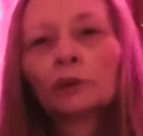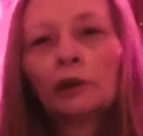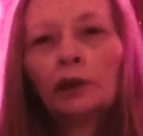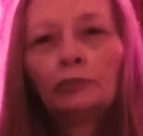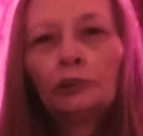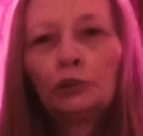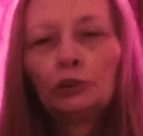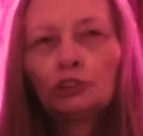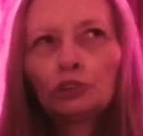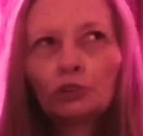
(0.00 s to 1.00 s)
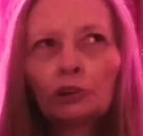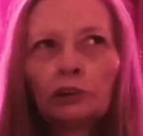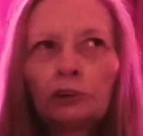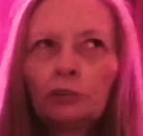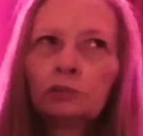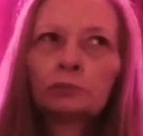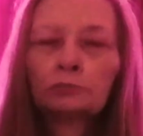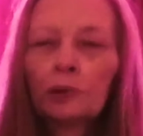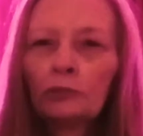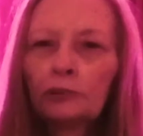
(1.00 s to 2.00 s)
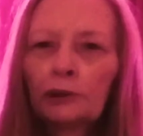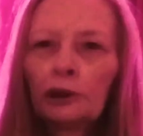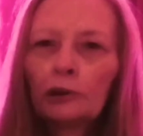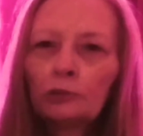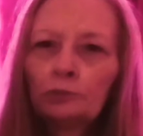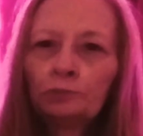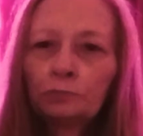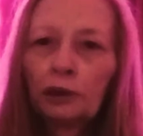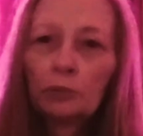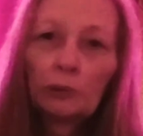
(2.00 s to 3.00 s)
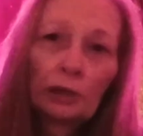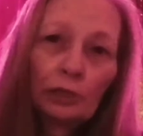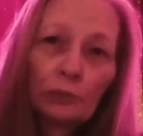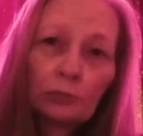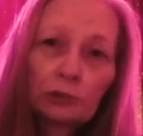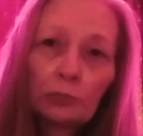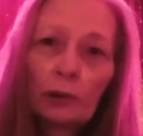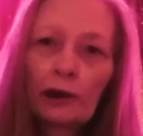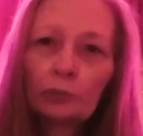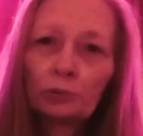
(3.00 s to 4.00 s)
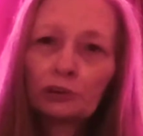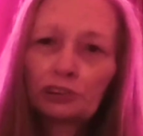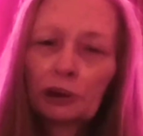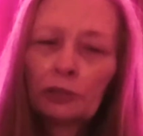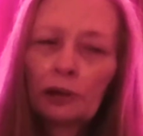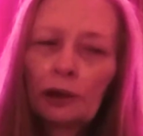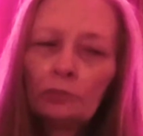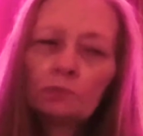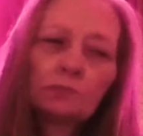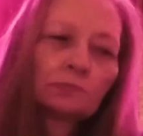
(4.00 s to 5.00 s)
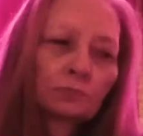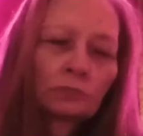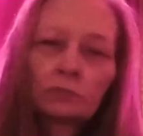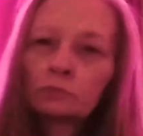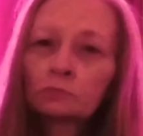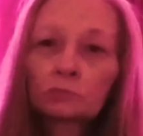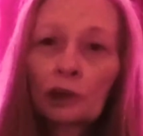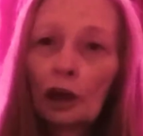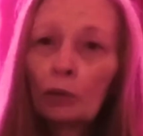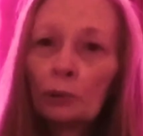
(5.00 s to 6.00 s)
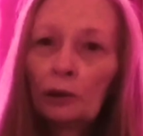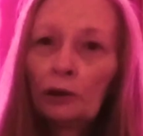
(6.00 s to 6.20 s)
if you enjoyed my video, give me a thumbs up. I'd appreciate that. Comment,